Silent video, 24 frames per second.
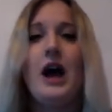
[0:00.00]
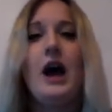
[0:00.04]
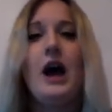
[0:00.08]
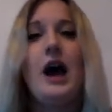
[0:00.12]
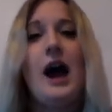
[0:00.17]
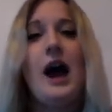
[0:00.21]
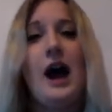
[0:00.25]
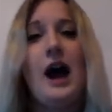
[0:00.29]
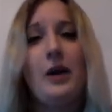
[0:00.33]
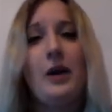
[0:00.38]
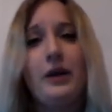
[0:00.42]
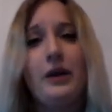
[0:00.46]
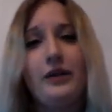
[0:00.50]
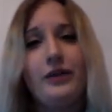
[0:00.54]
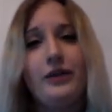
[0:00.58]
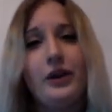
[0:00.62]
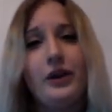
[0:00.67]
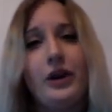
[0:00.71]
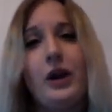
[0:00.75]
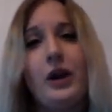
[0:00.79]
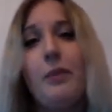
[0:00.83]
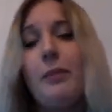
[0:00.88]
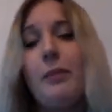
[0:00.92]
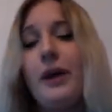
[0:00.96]
However,
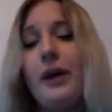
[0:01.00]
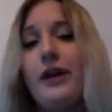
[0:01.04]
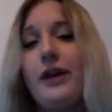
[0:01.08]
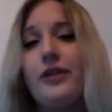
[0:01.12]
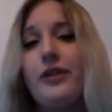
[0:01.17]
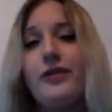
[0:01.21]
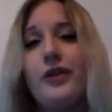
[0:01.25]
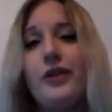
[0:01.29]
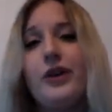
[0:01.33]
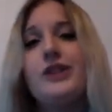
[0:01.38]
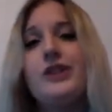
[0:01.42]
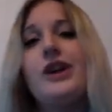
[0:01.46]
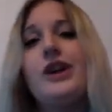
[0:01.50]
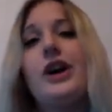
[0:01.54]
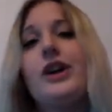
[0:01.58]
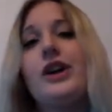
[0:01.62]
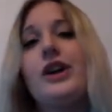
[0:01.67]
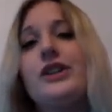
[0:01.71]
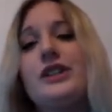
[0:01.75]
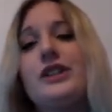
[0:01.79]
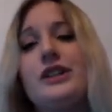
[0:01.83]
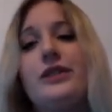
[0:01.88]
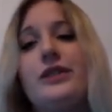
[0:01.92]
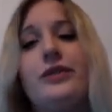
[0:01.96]
metaphors are
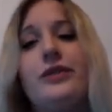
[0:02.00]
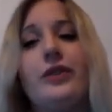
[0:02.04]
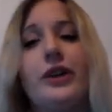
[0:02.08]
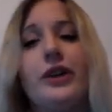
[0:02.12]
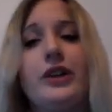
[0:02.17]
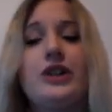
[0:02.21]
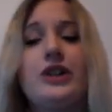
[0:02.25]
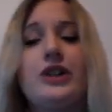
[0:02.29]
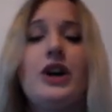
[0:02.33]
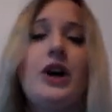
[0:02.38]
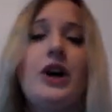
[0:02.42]
different.